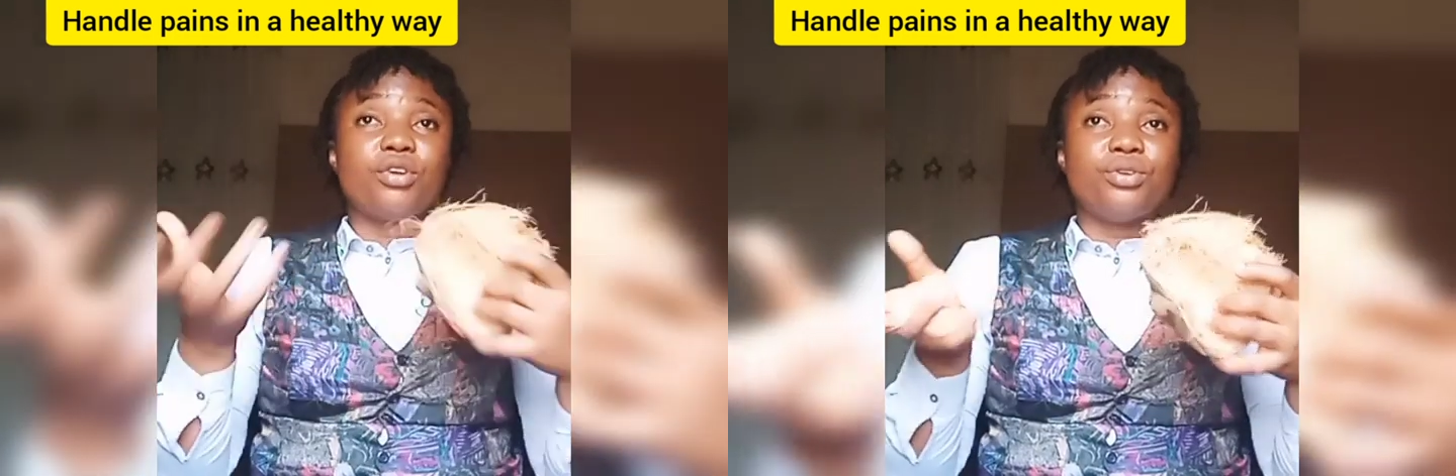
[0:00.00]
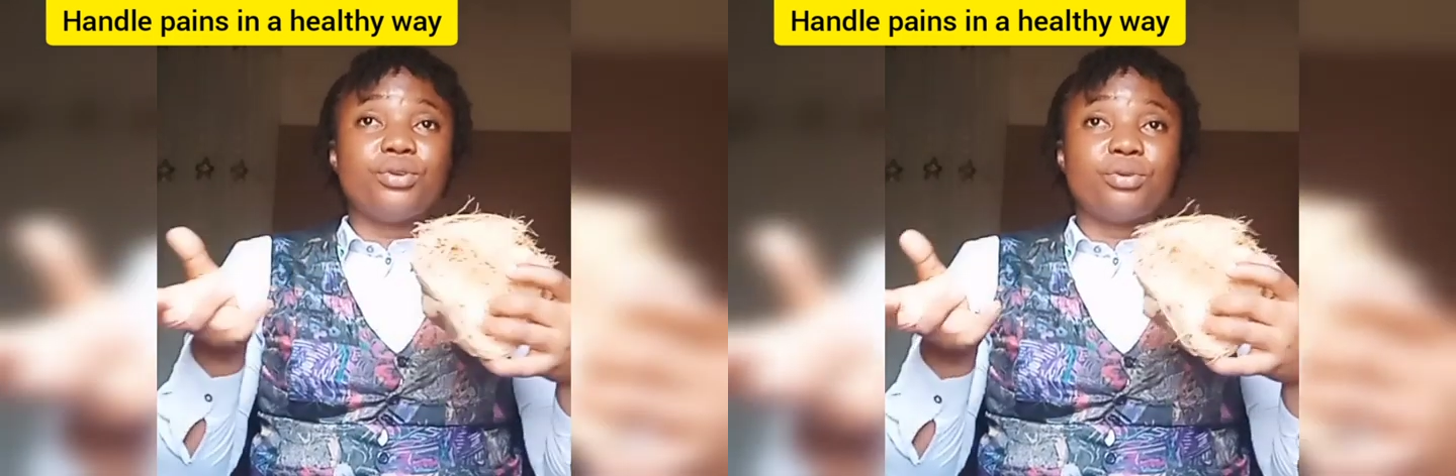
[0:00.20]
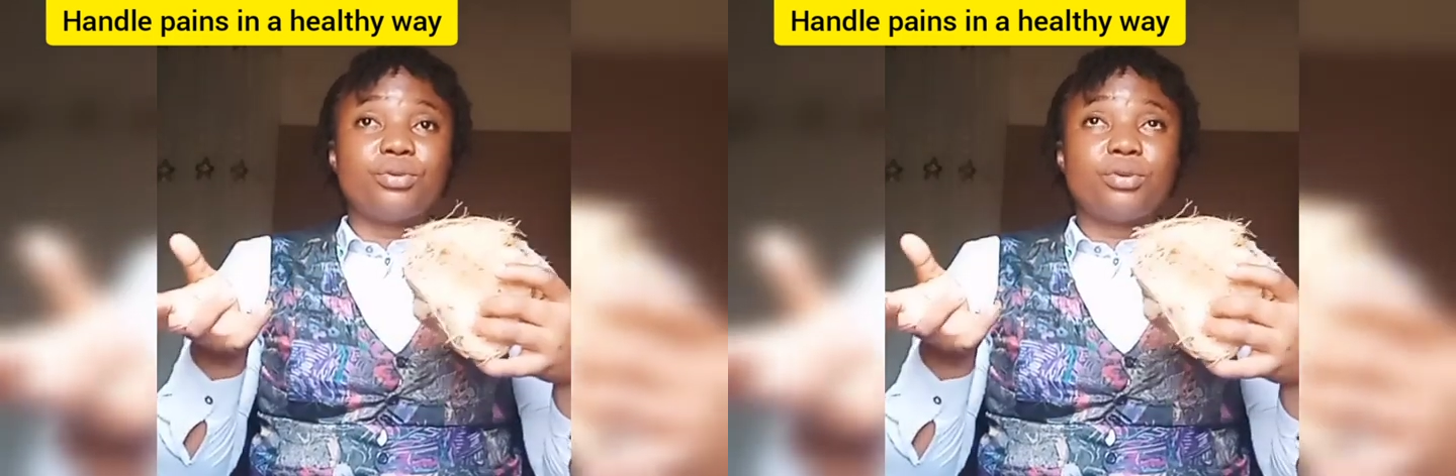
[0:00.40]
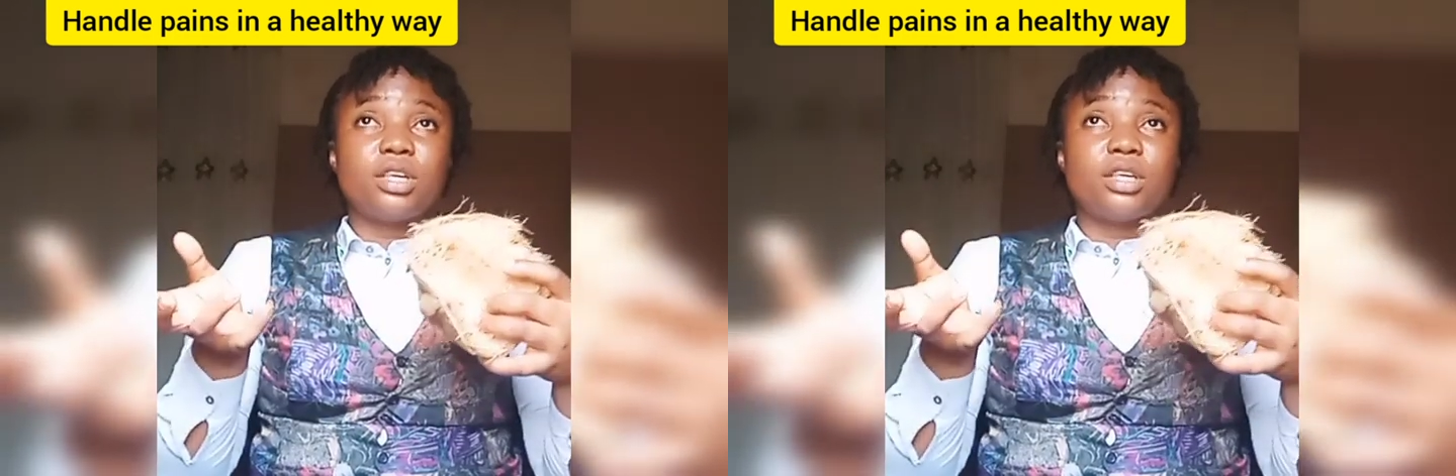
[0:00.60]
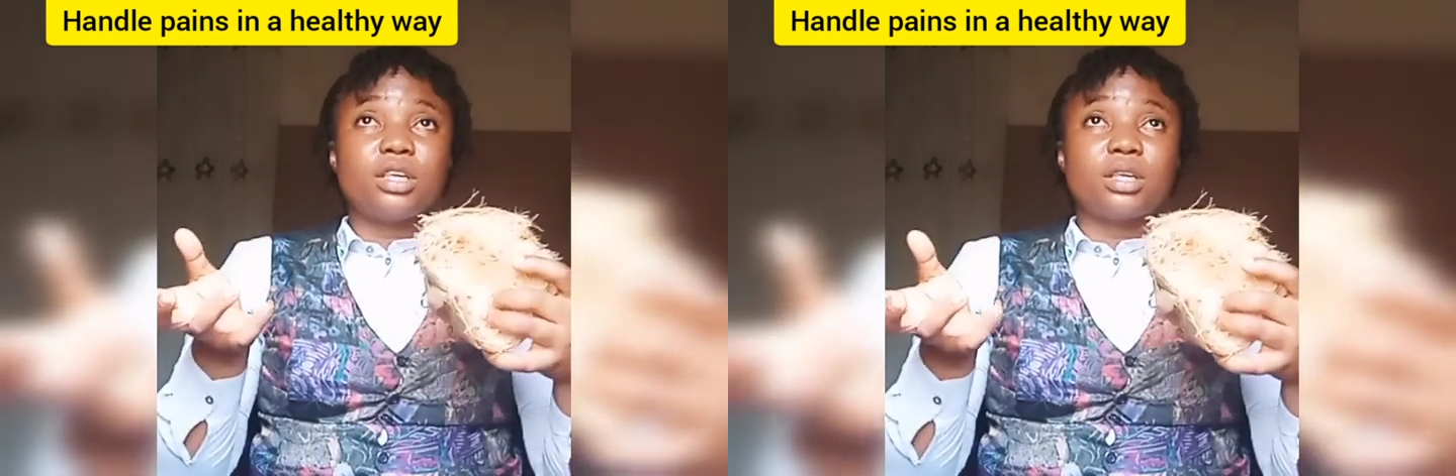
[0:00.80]

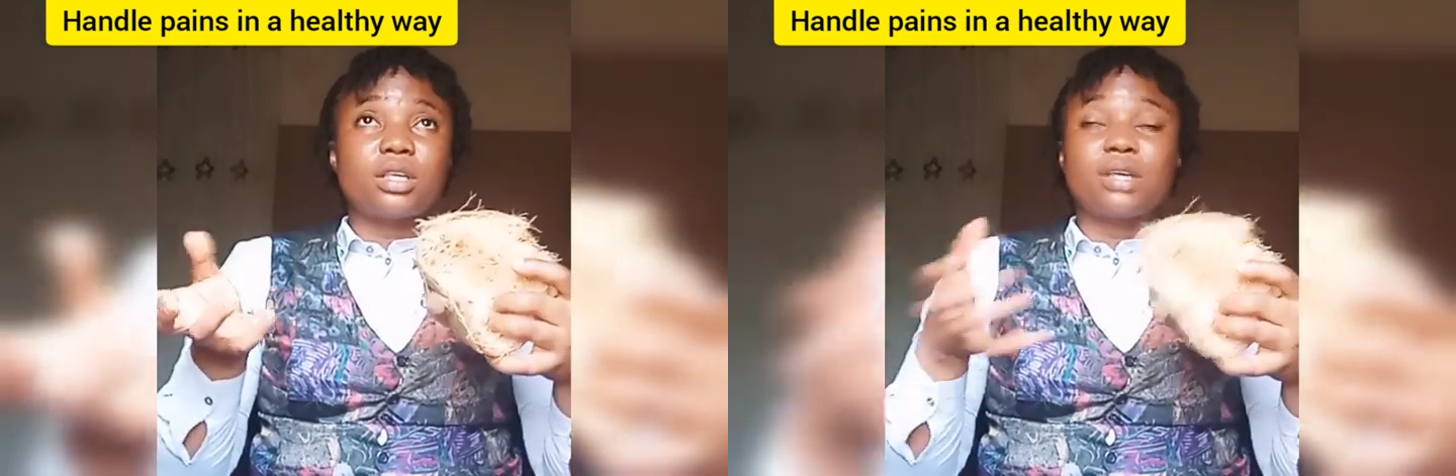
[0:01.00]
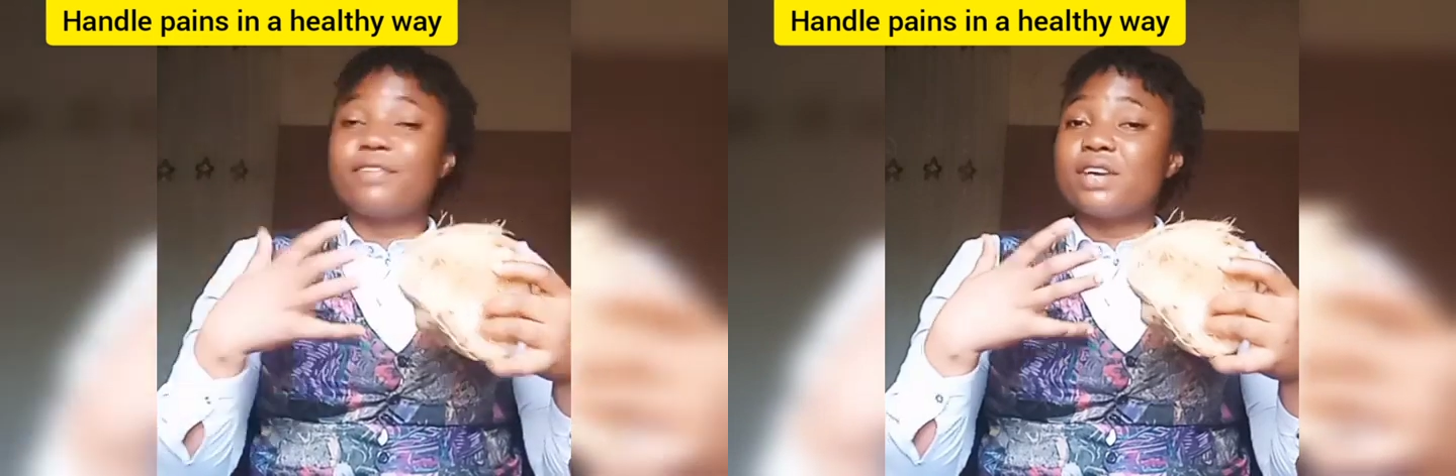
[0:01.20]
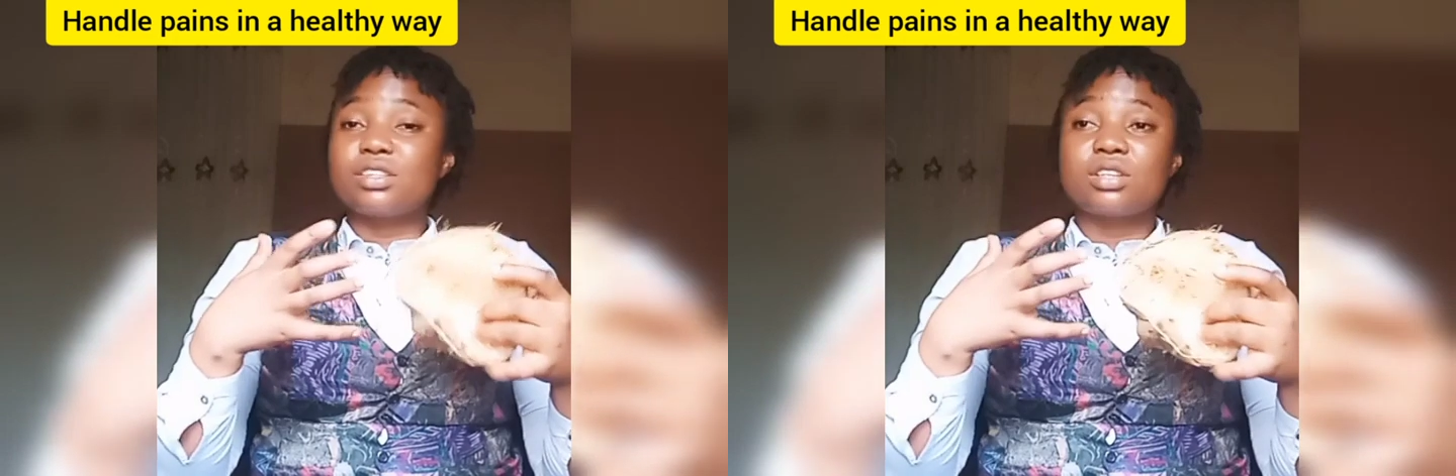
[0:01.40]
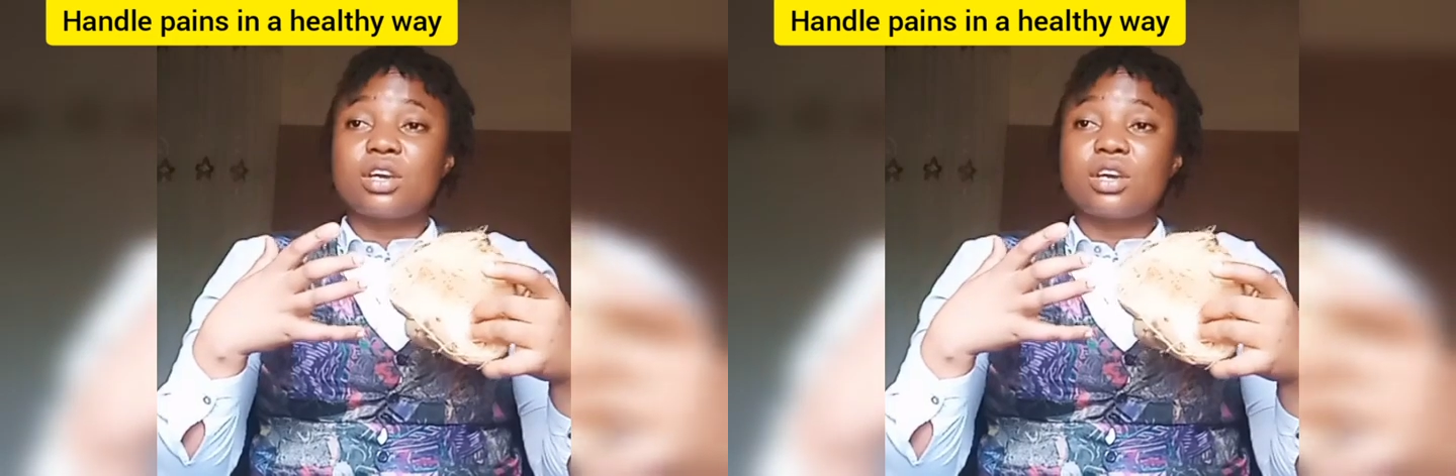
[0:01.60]
in fact